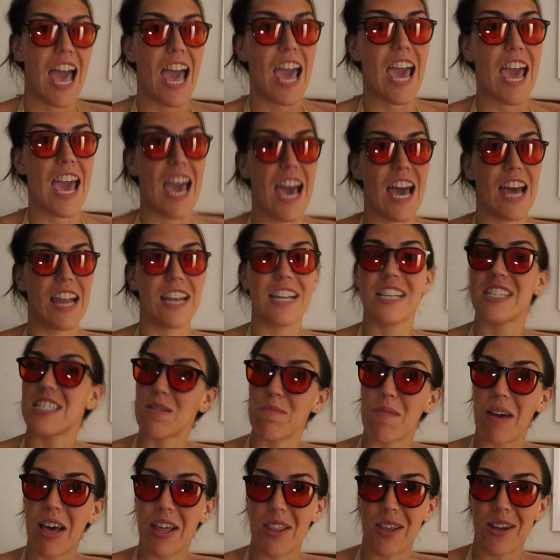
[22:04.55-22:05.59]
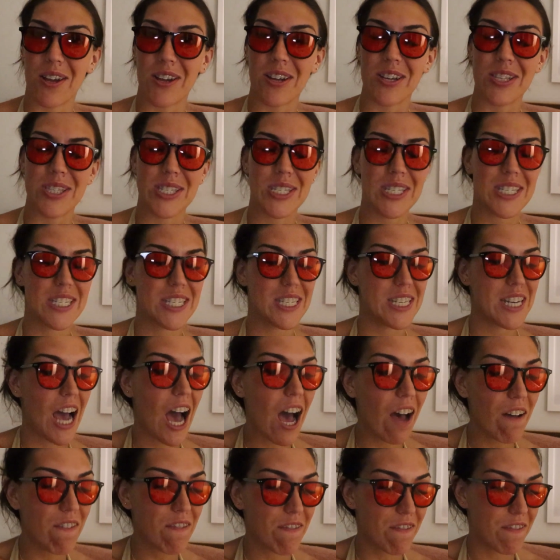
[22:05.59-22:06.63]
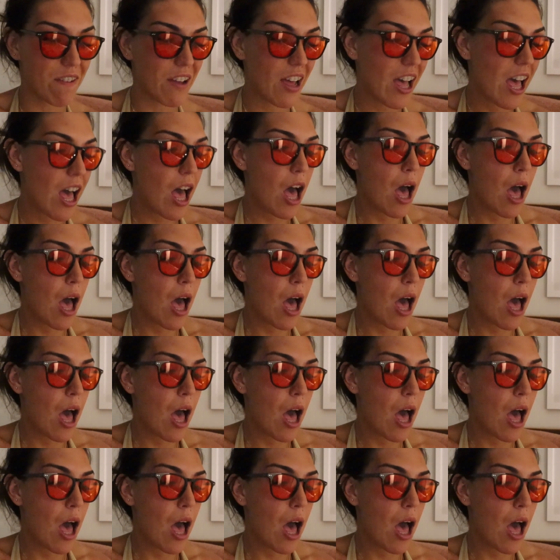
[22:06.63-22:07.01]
and some other good stuff.